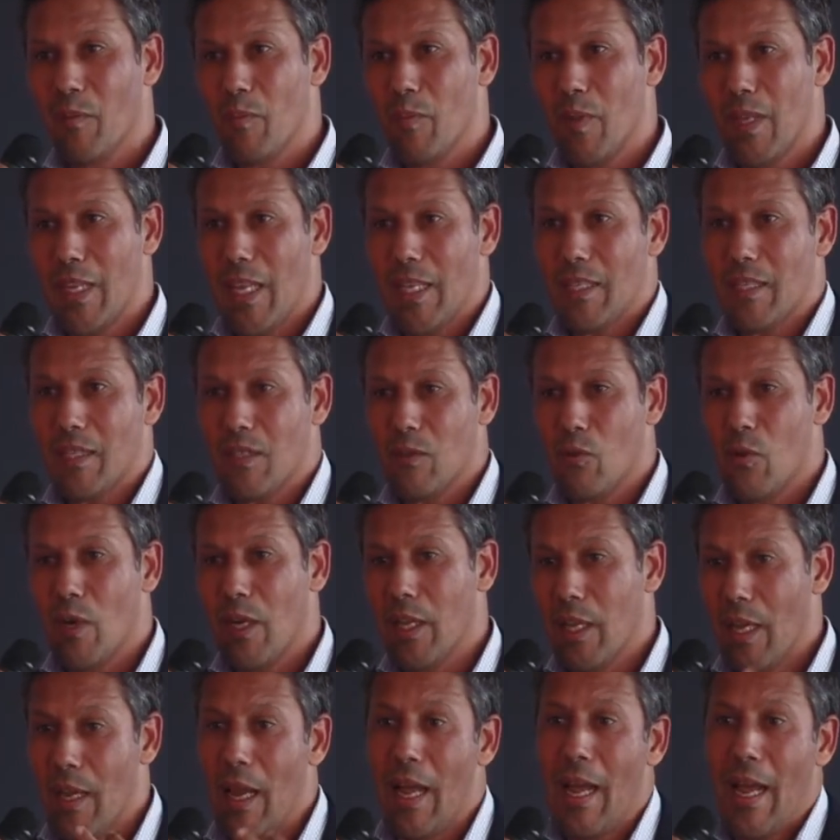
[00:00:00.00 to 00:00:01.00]
But that is
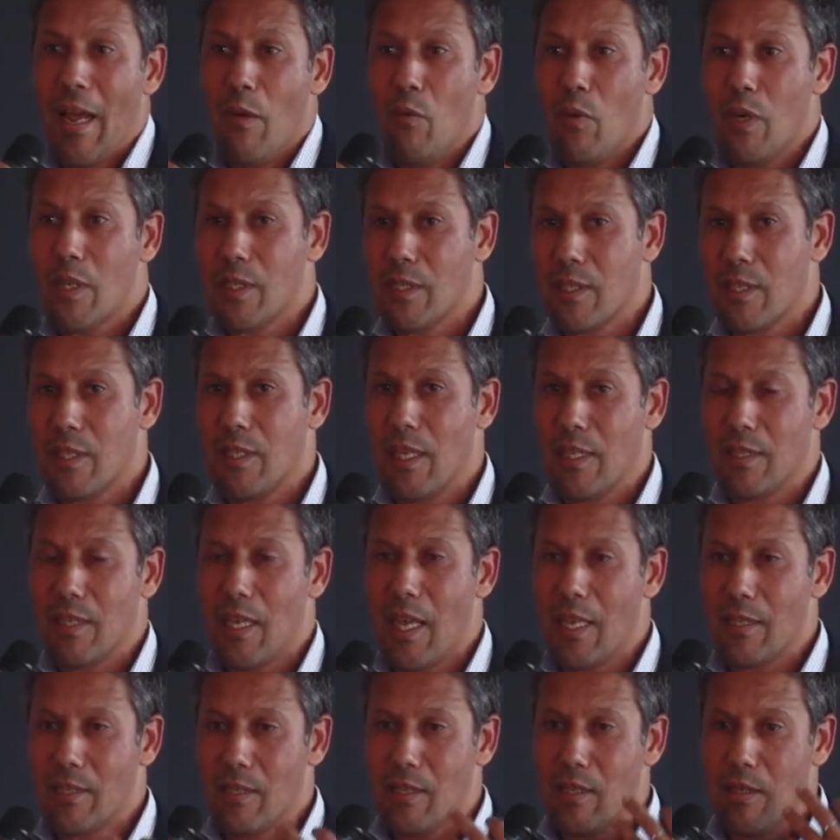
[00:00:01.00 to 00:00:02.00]
really, I will see that
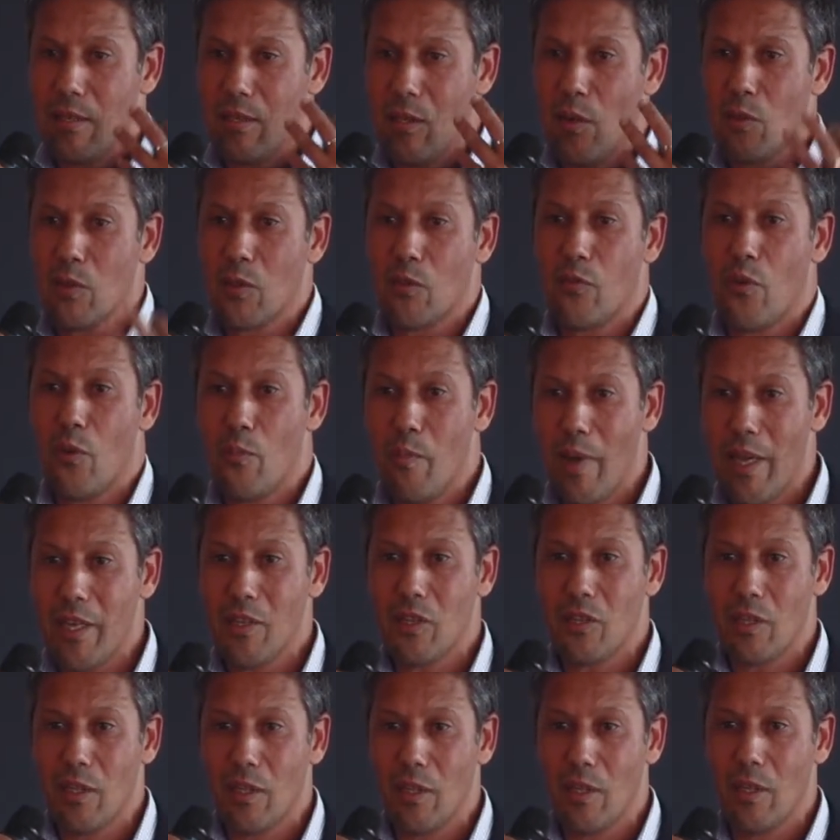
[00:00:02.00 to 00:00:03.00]
as a
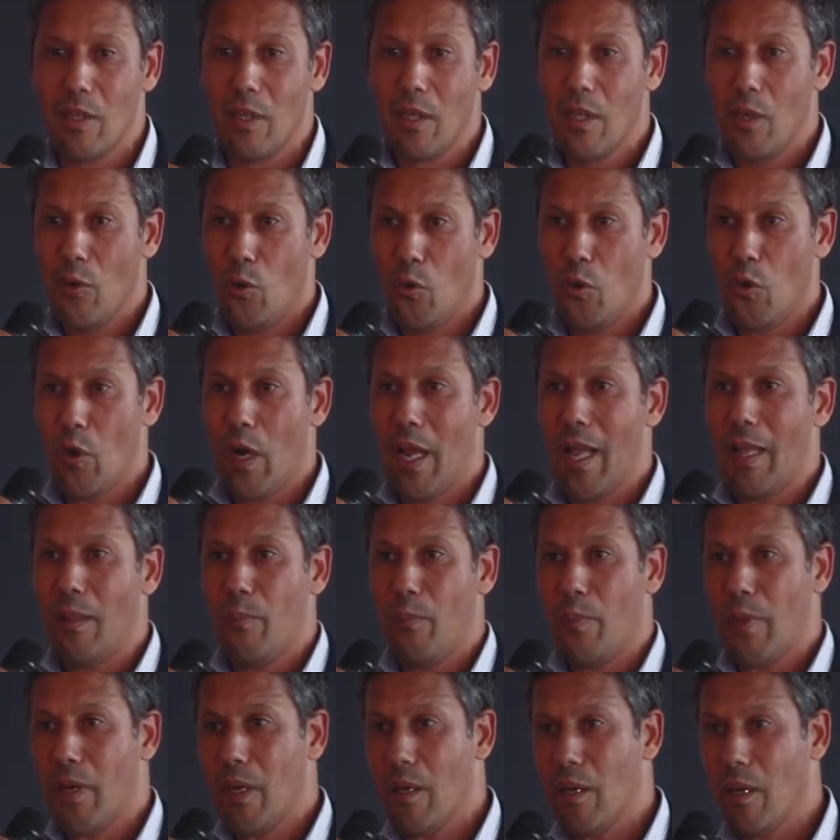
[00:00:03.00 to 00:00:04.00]
transformation or
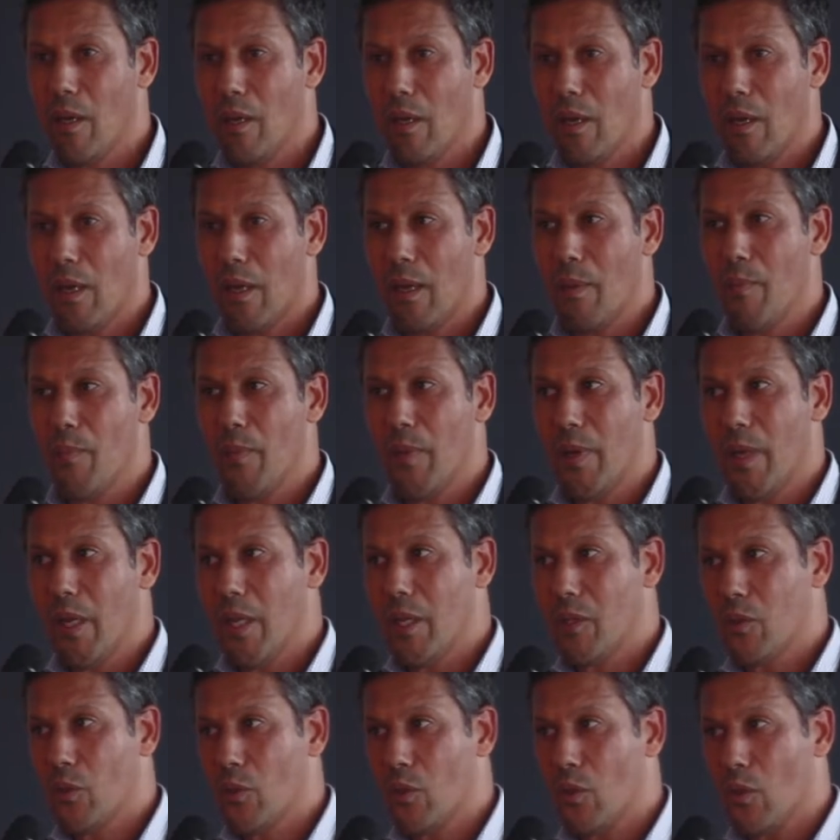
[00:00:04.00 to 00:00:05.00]
helping
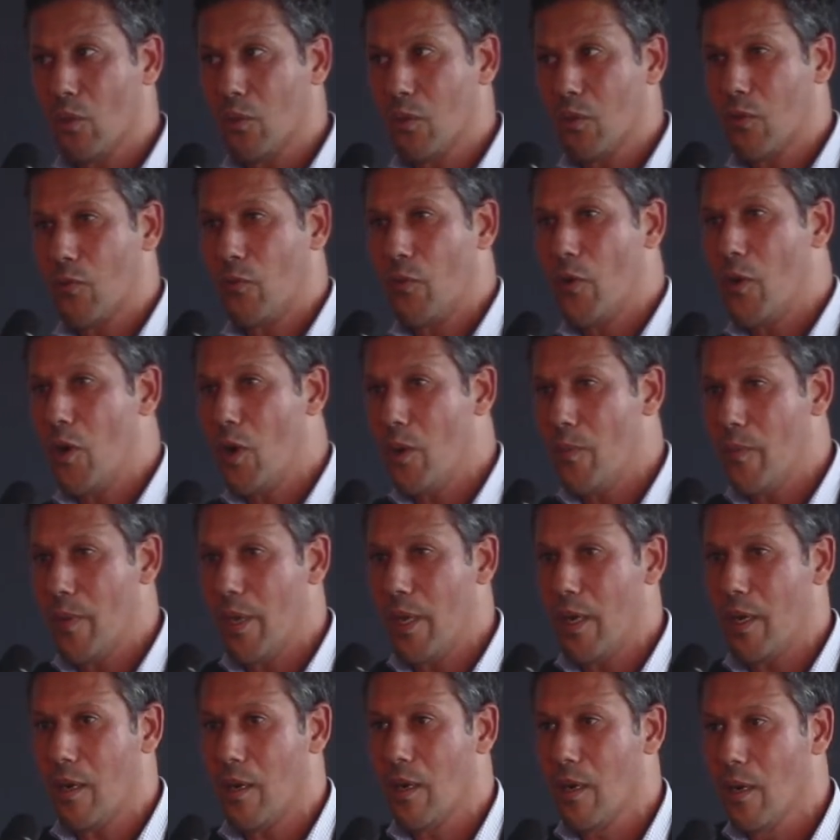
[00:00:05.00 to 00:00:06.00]
companies to transform
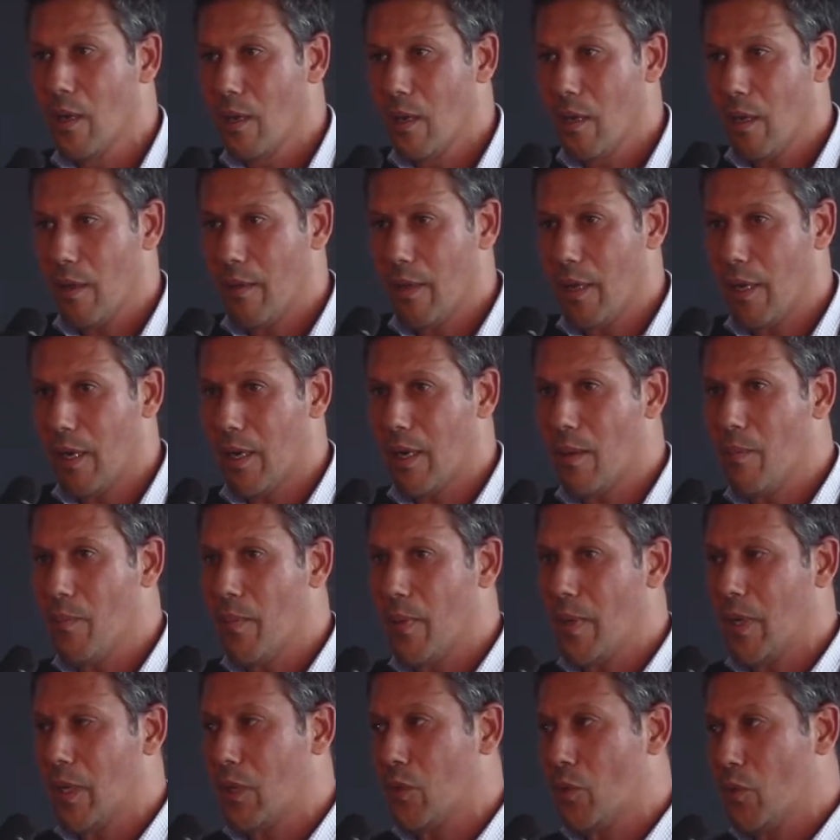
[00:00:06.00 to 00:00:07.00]
their
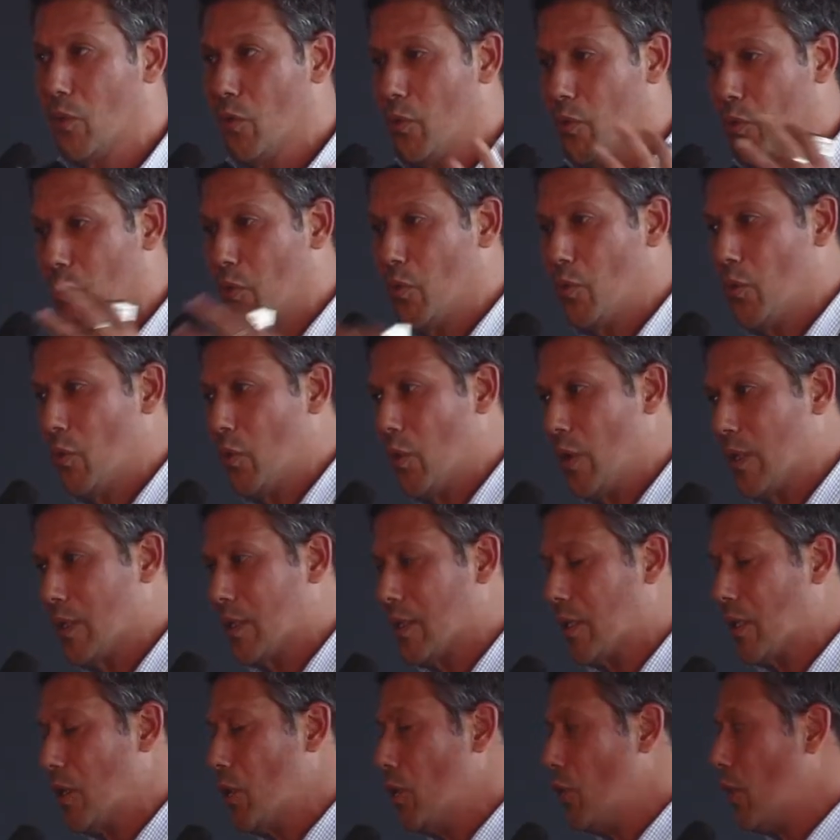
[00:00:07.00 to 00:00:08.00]
company to
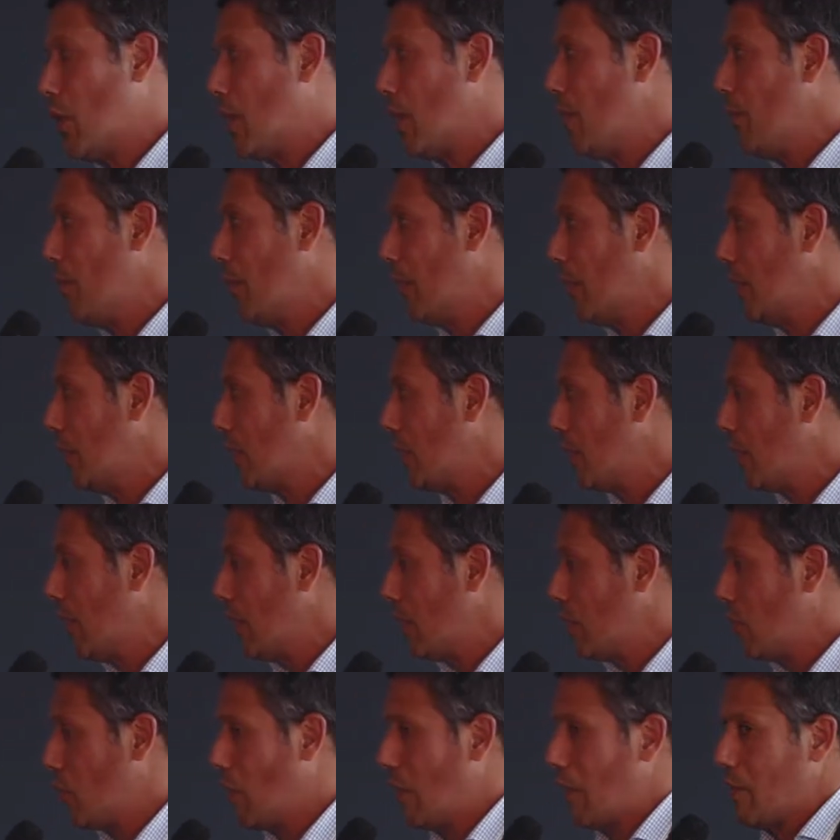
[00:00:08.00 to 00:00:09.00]
secure companies,
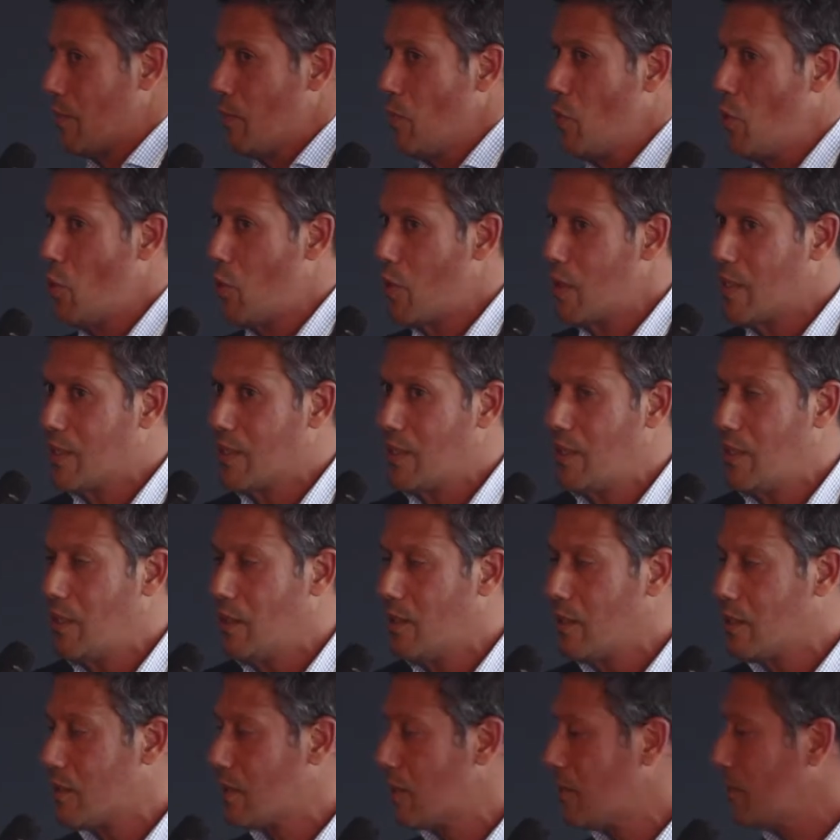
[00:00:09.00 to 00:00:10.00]
to get more
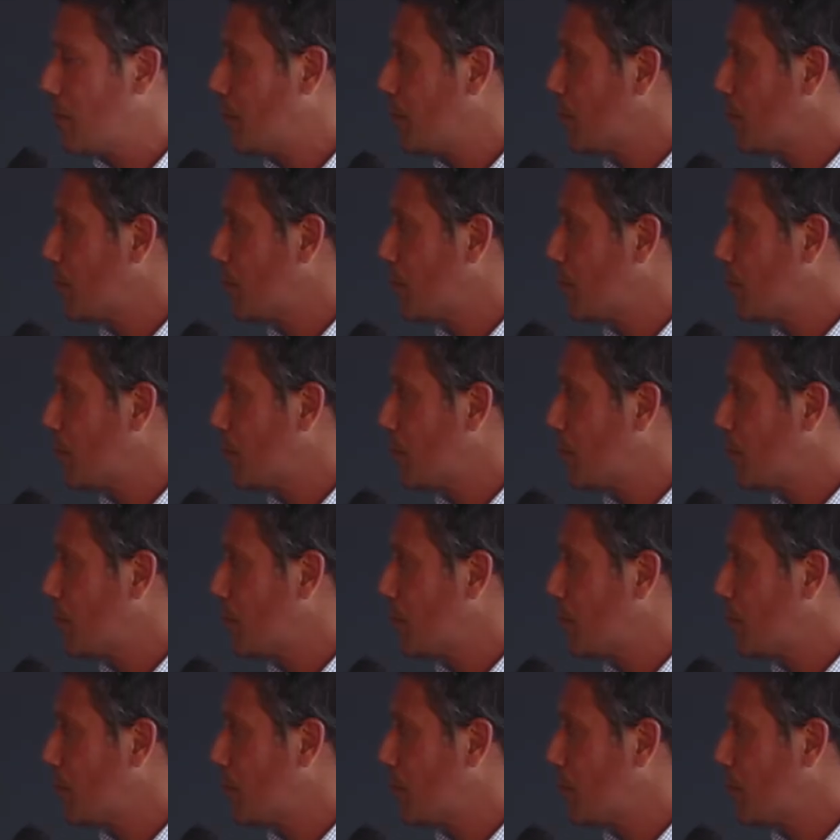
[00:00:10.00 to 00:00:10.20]
resilience.